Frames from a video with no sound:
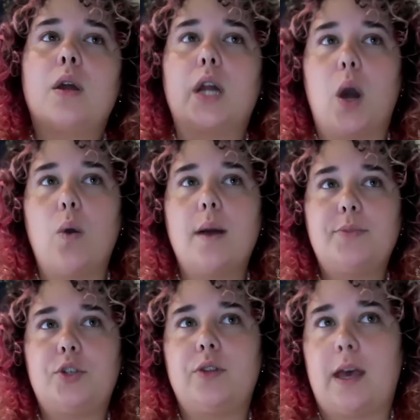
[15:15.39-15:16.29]
go up
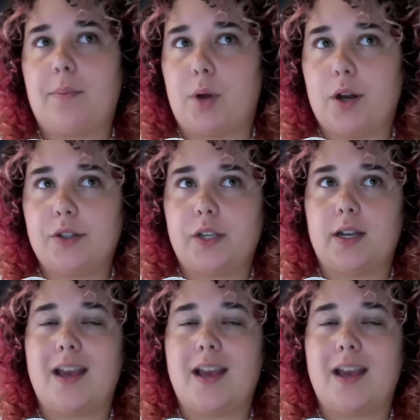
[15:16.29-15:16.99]
to that person